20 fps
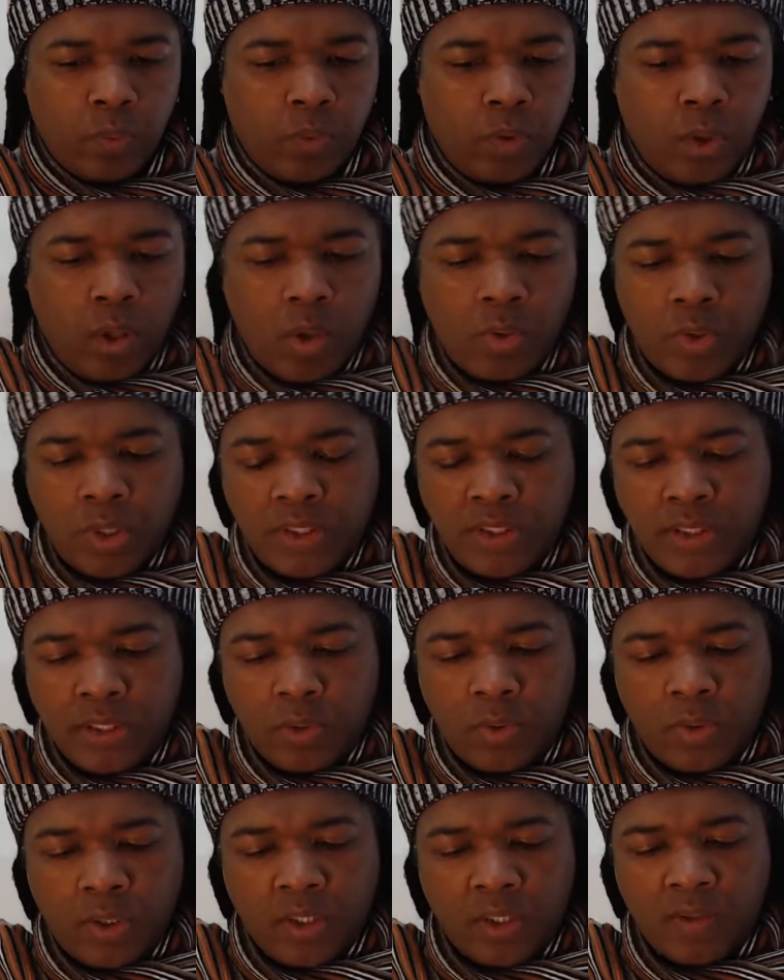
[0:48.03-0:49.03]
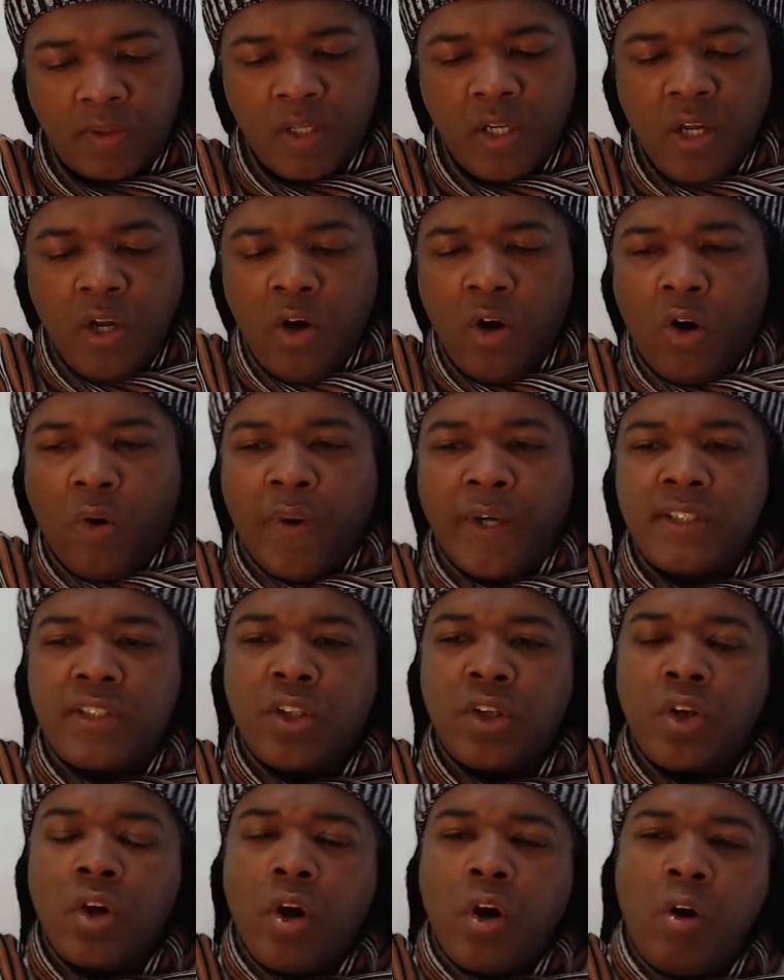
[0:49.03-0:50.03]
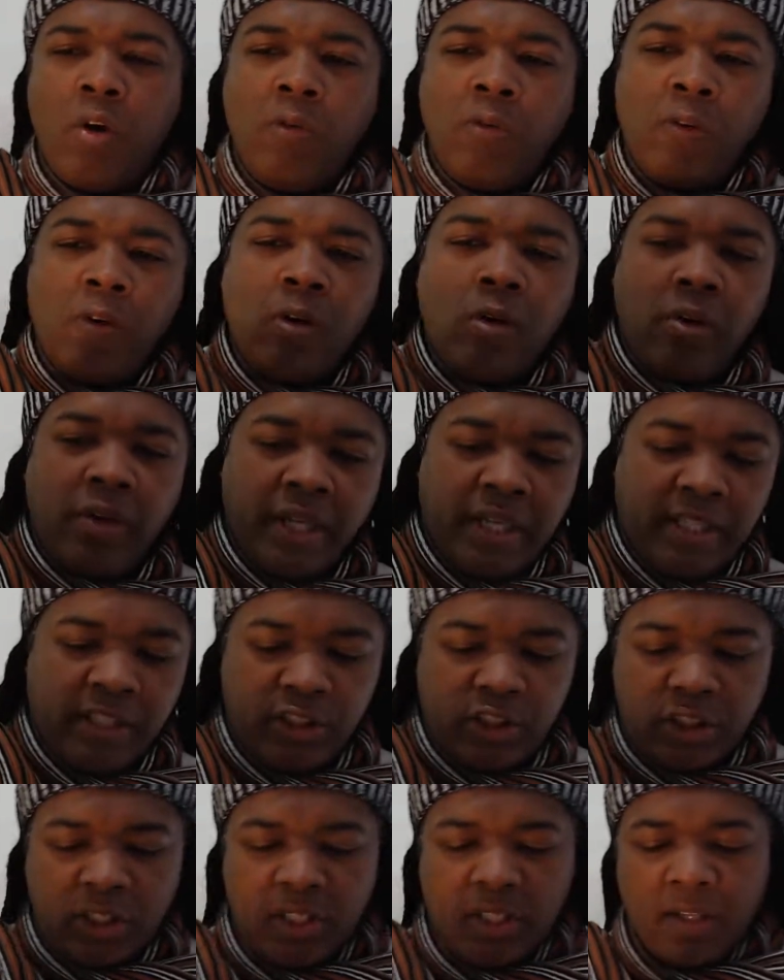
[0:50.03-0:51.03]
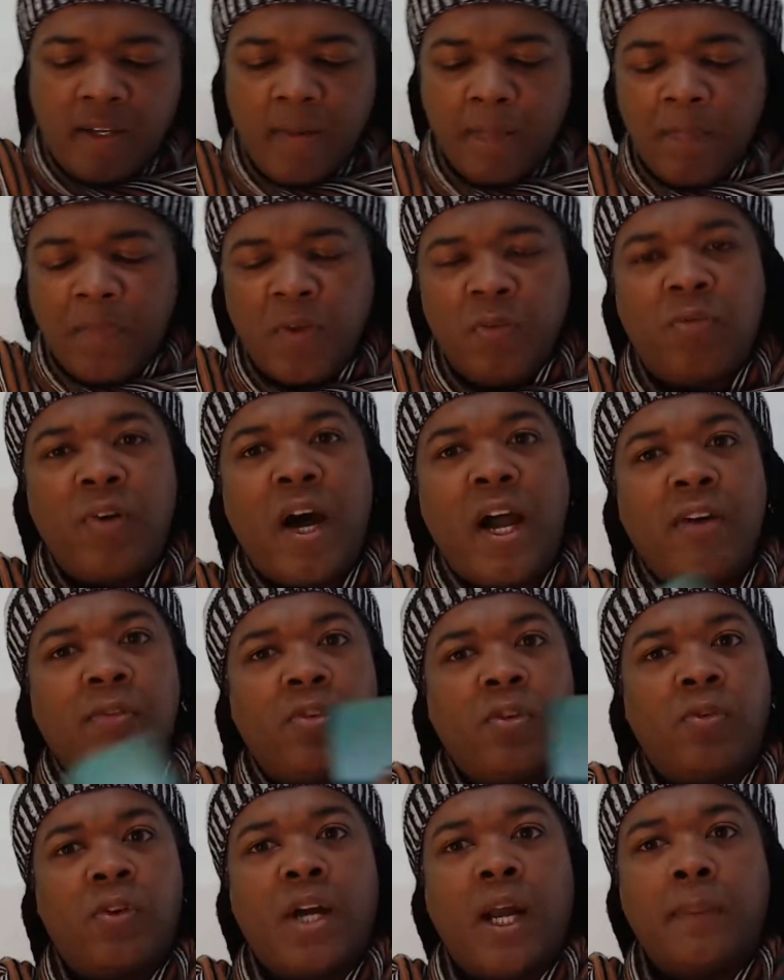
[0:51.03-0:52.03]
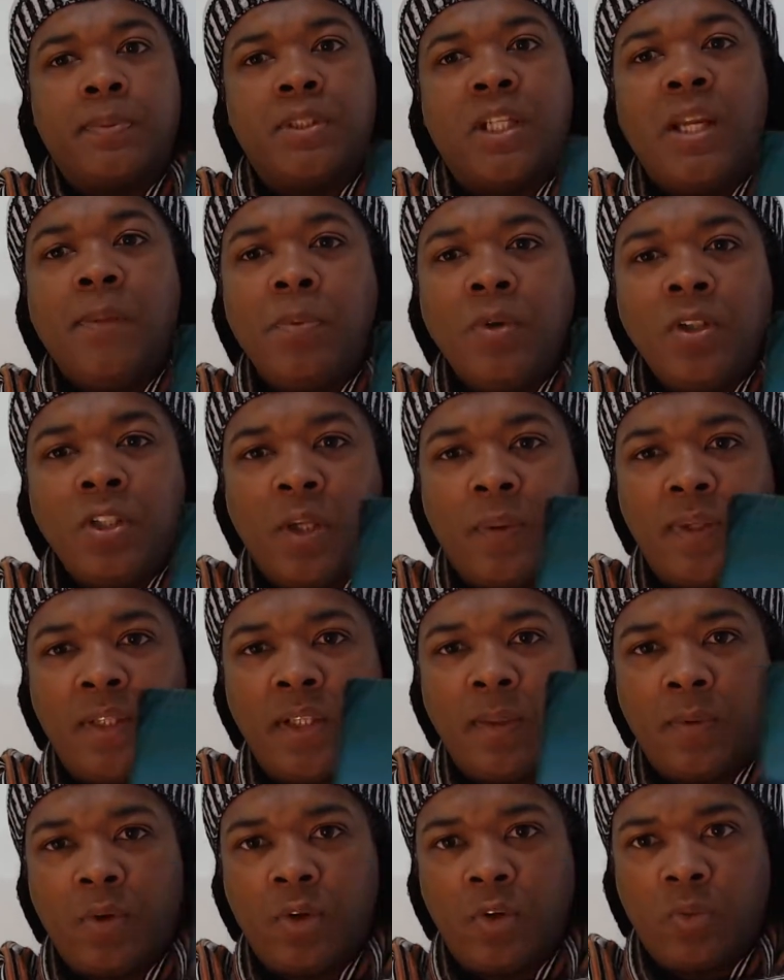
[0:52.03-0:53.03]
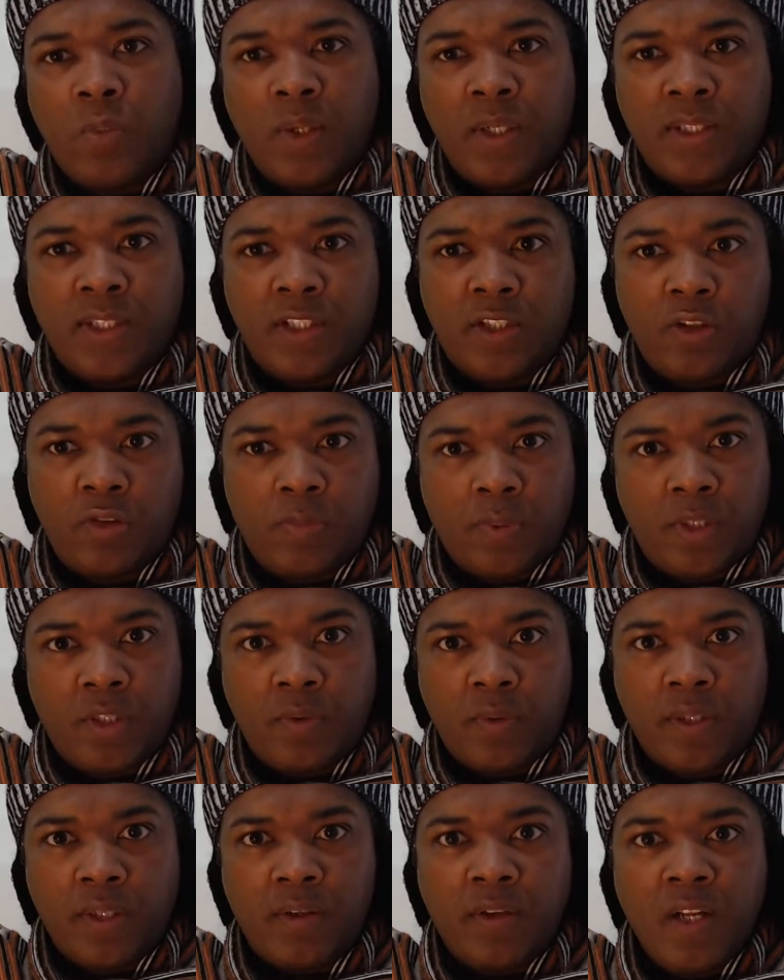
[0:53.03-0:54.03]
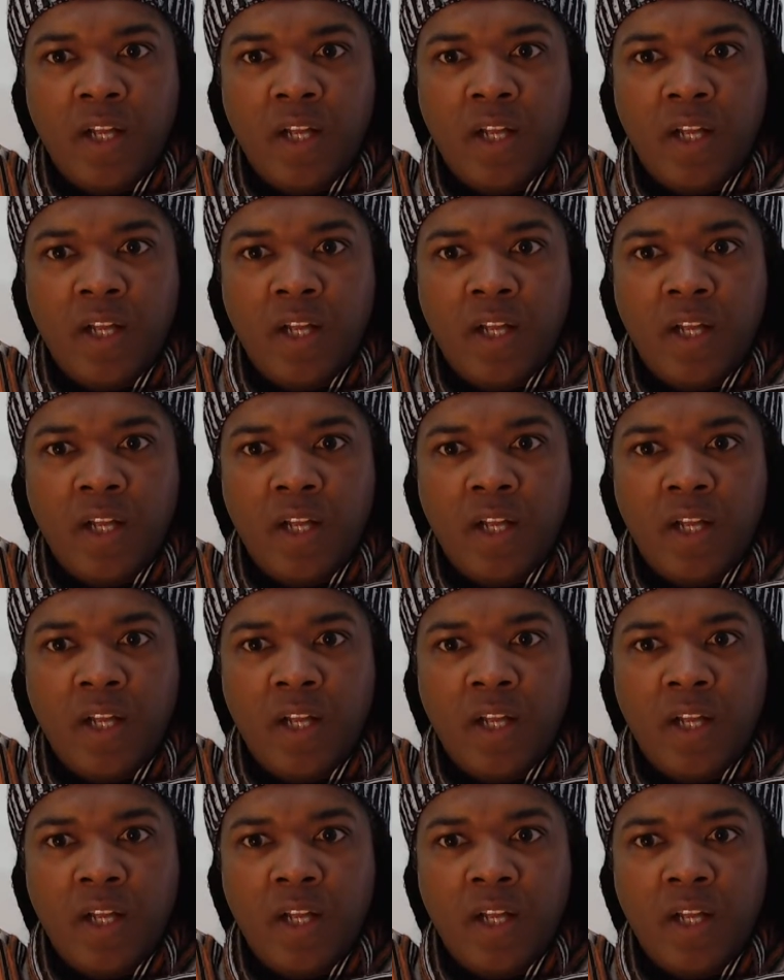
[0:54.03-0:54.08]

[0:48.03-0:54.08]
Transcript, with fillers: Okay, okay. Alright, so your overall energy, 5 of Cups. Keep on doing the good work that you've been doing.